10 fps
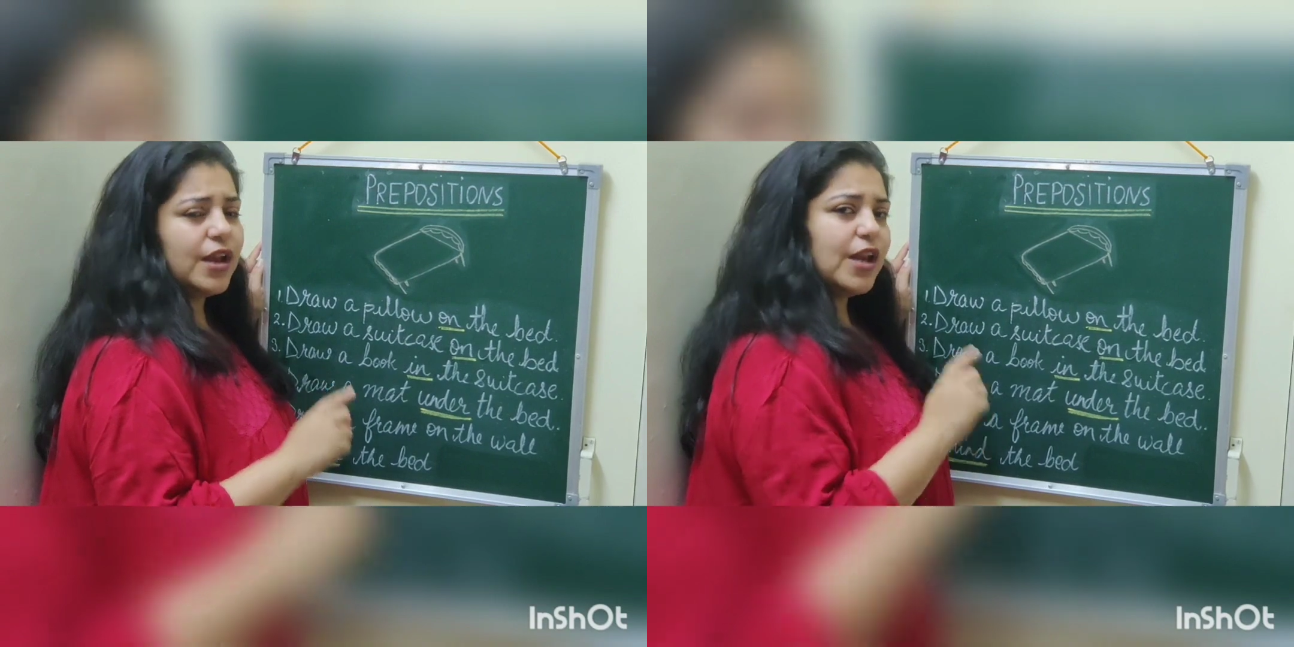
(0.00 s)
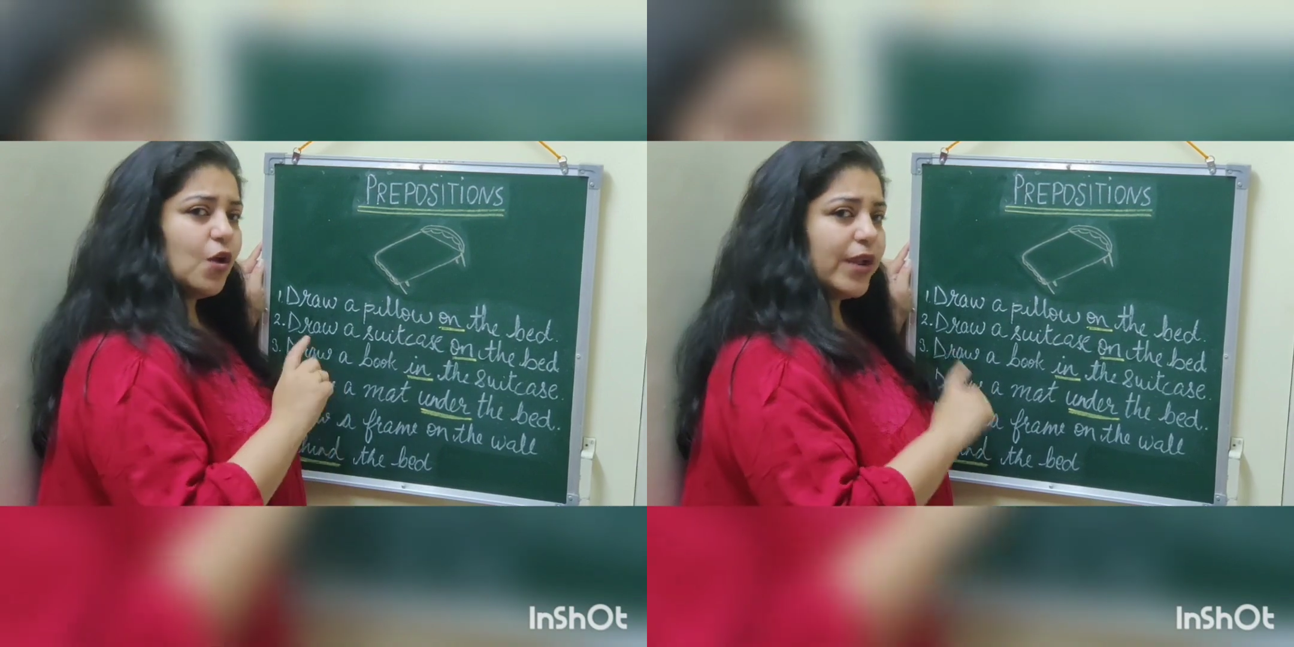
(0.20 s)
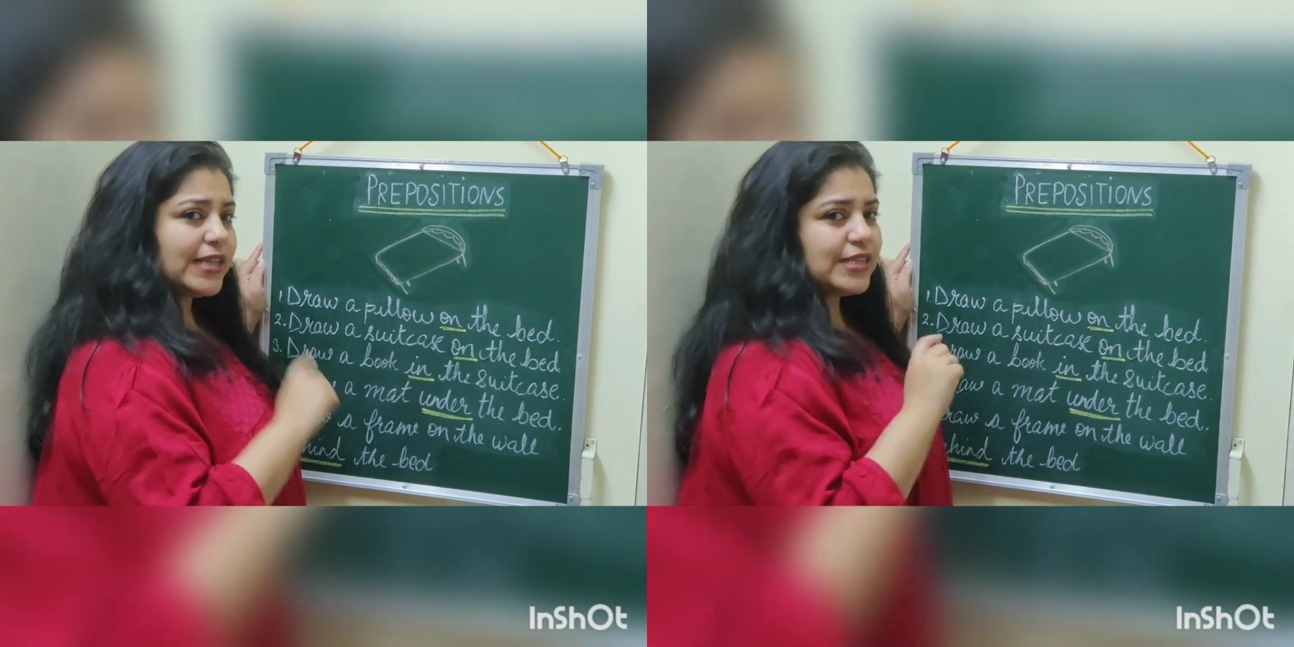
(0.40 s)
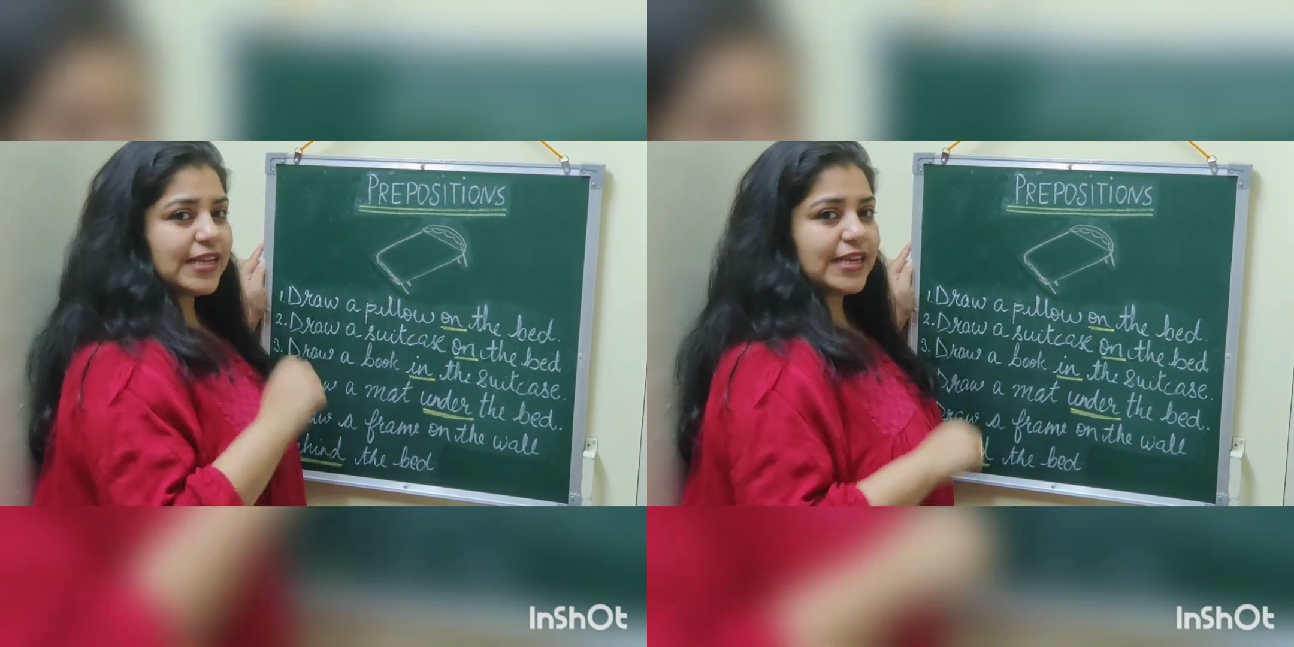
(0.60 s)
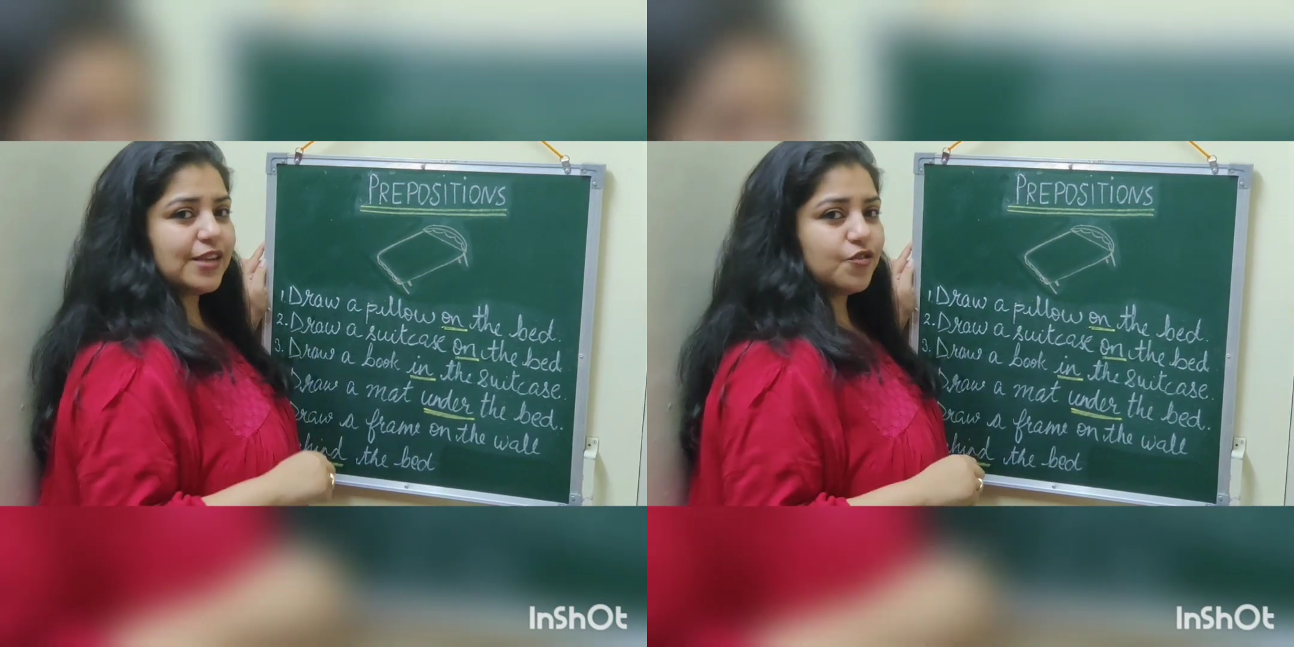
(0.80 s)
Now let's
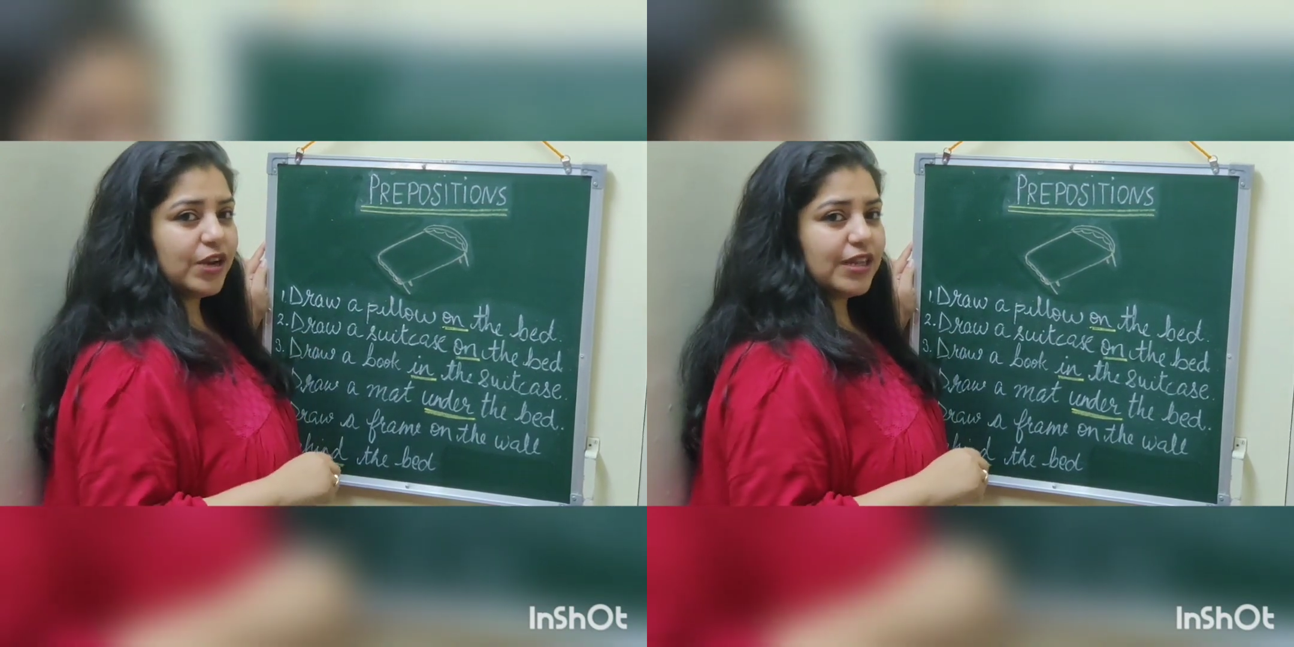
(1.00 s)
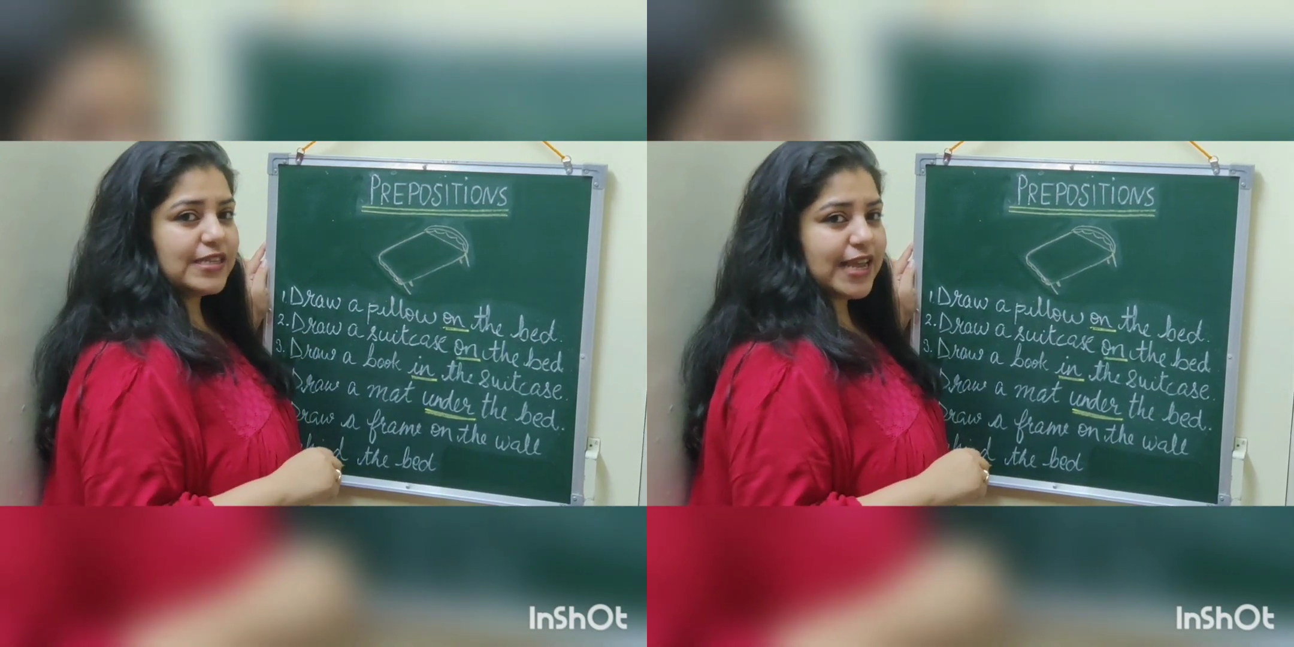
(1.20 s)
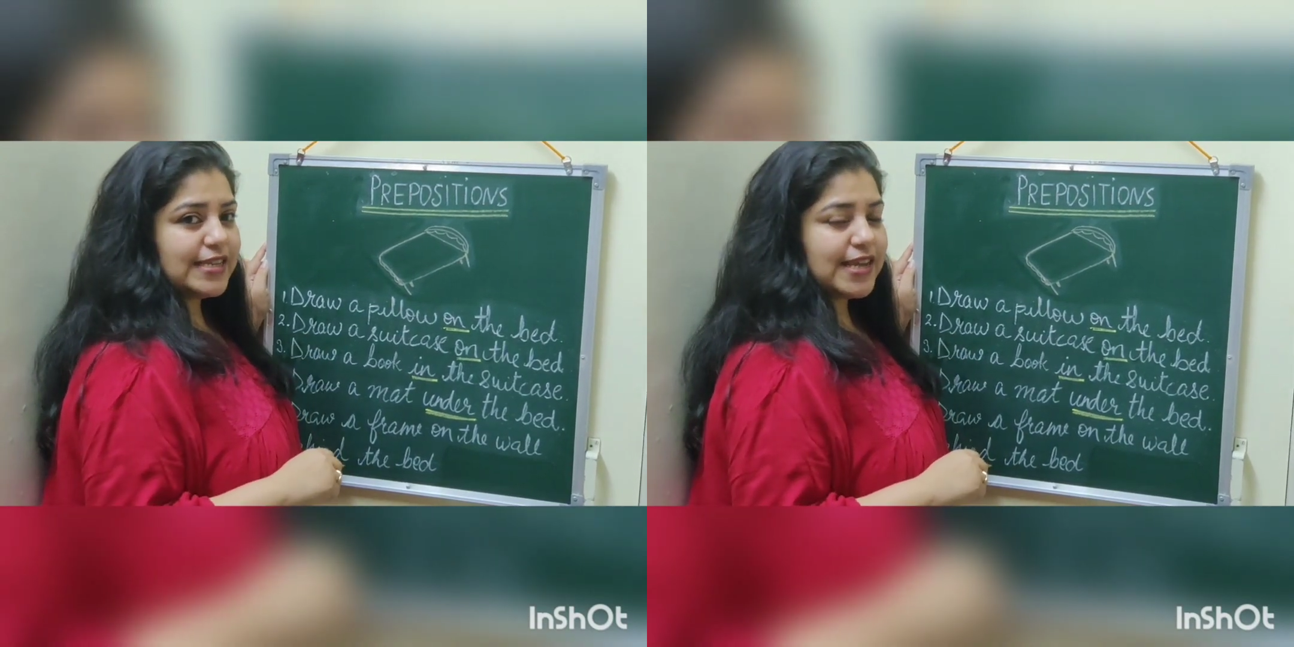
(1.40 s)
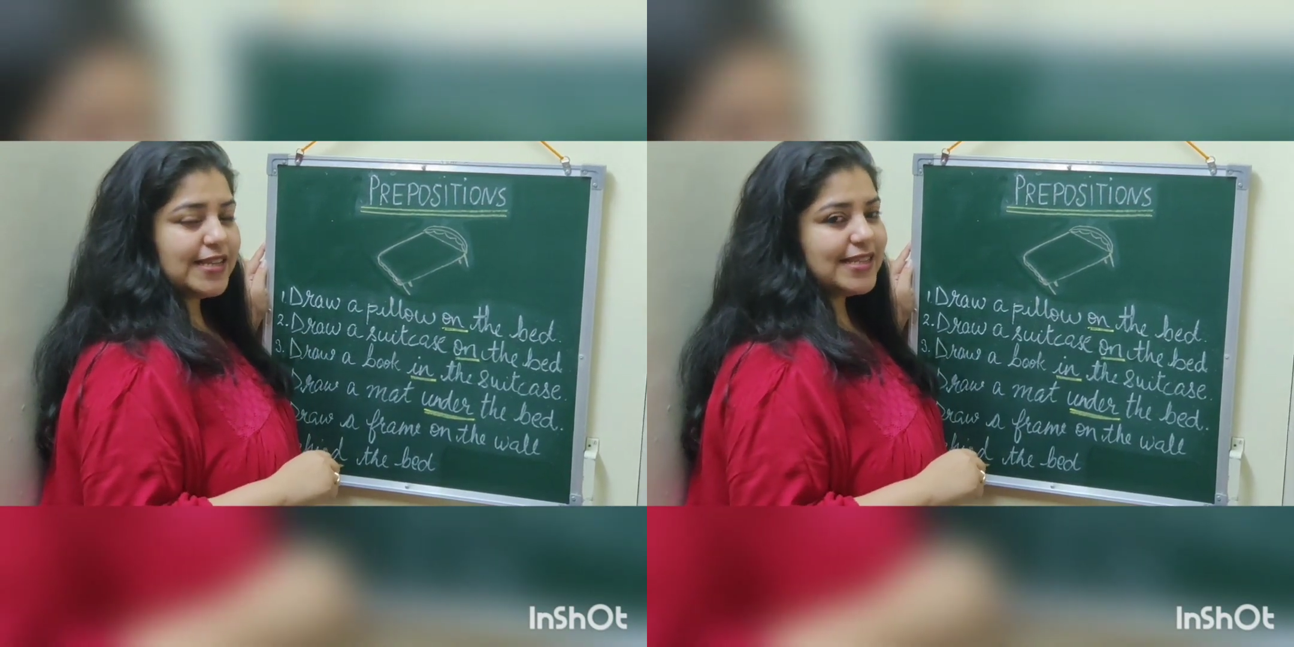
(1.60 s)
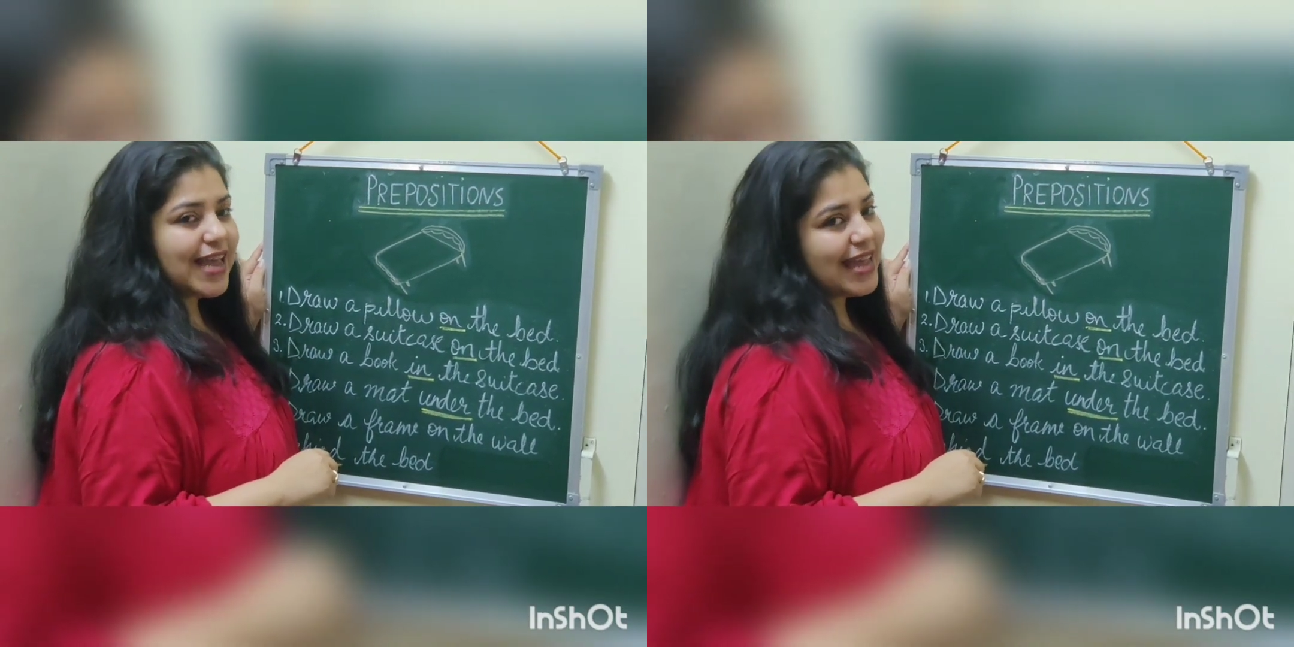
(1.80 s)
read the
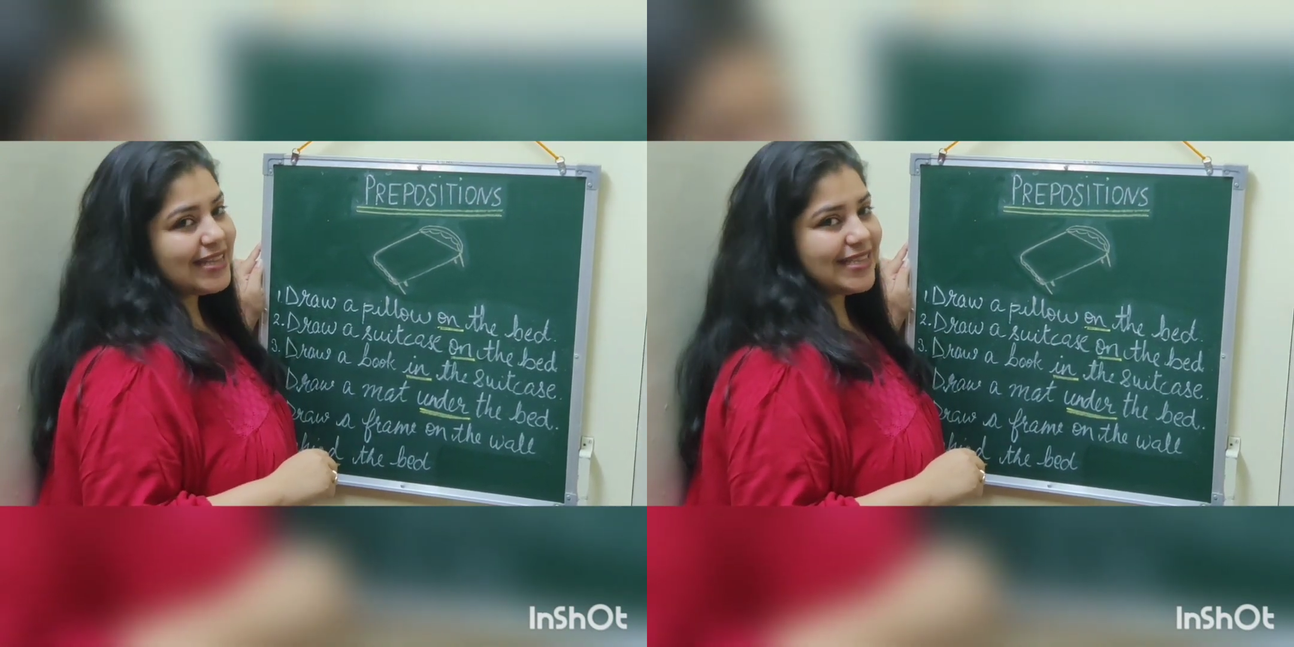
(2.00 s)
sentence and